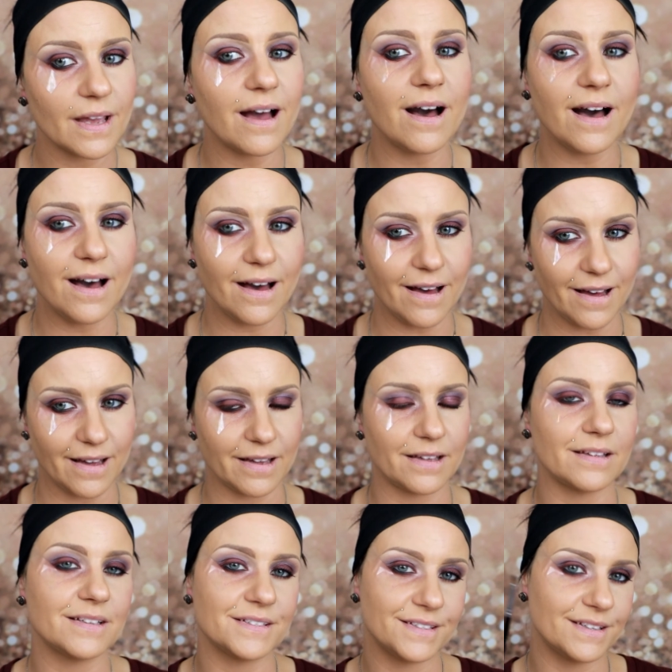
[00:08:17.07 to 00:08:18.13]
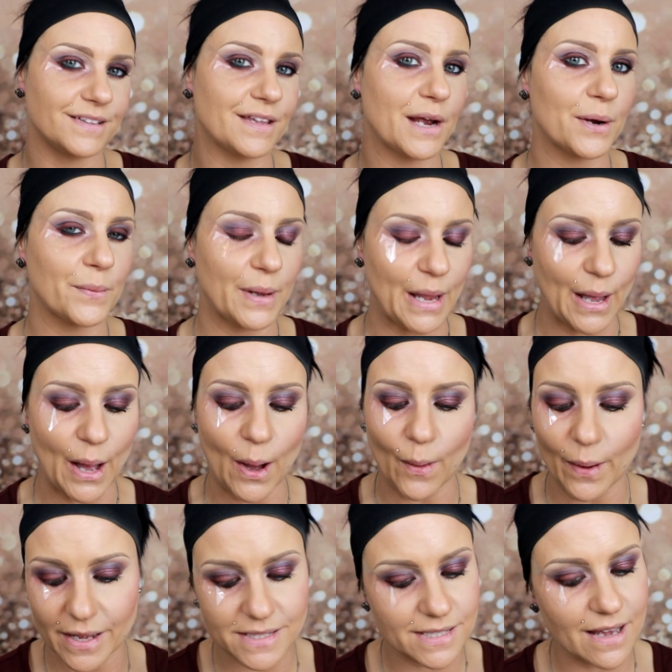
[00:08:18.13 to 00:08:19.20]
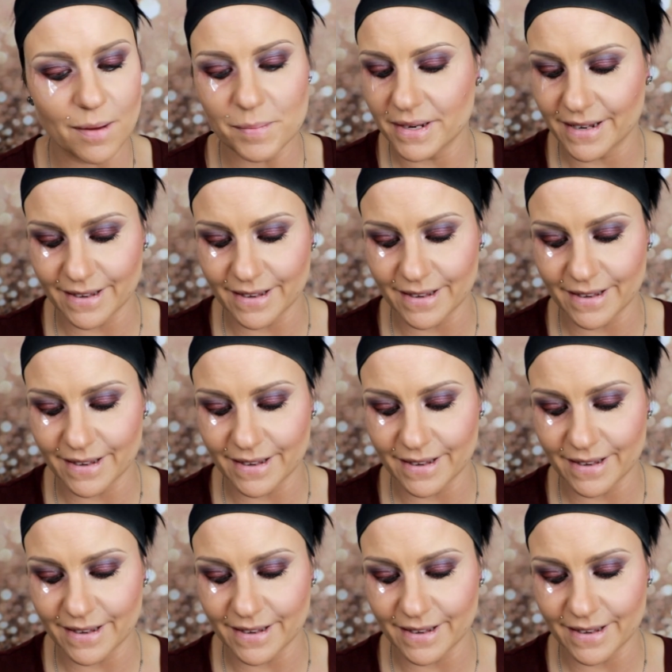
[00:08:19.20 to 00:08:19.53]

Ah, there we go. It's coming